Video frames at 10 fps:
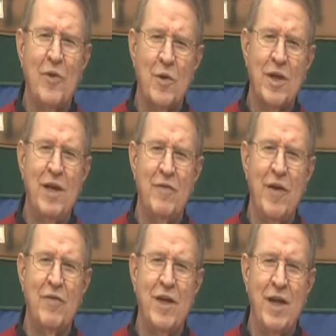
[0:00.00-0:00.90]

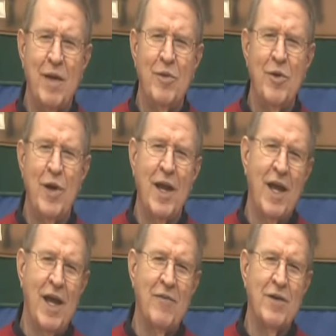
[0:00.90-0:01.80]

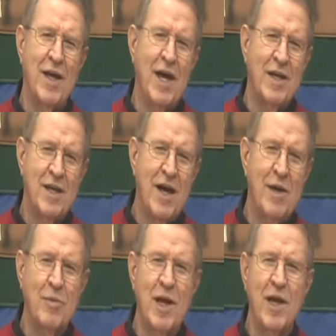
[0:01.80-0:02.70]

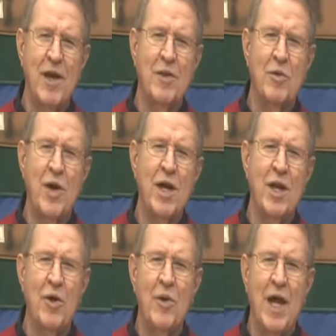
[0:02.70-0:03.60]
1450WLAF.com. Click on the
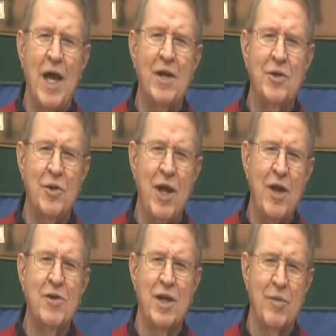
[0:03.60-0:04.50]
radio line to
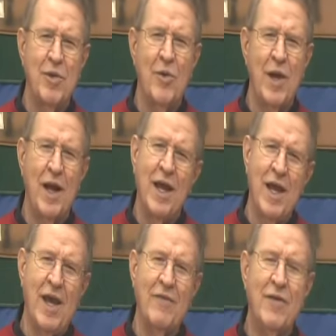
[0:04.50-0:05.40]
hear
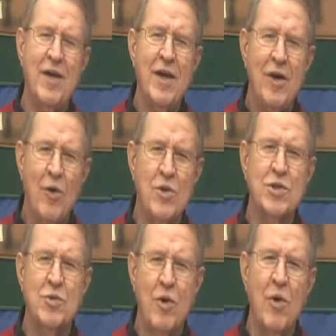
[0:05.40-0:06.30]
WLAF, or
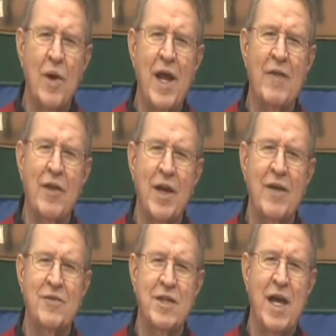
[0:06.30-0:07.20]
scroll down the
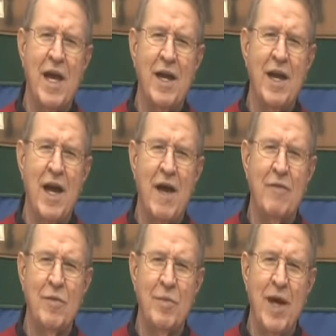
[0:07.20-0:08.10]
left side
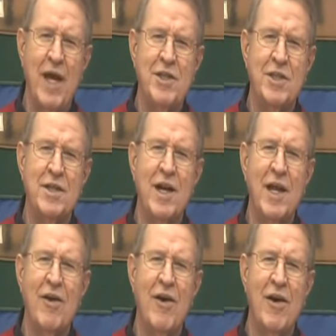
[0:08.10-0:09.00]
of the page and
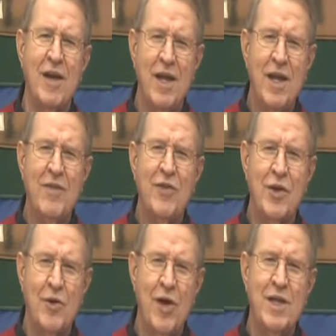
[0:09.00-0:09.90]
click on the
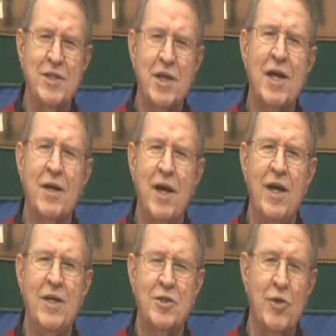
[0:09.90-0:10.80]
green
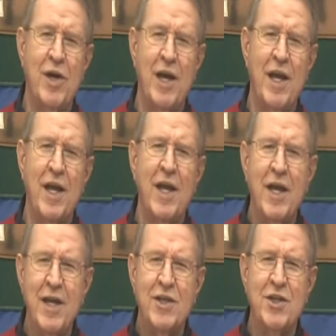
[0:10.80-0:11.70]
screen link
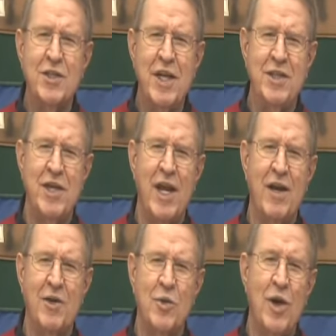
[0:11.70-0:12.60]
to see
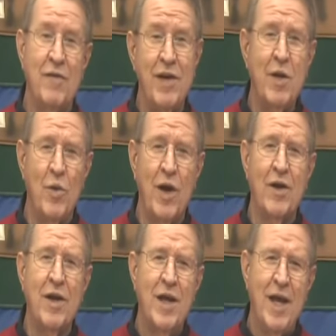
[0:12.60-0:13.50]
Channel 12
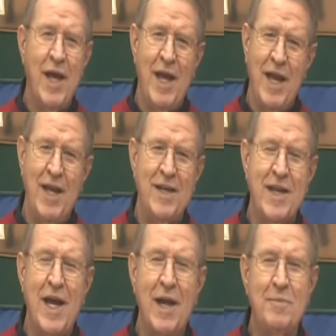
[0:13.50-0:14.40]
anywhere,
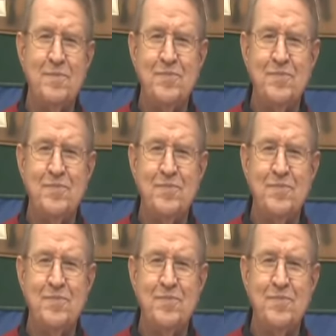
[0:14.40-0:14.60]
anytime.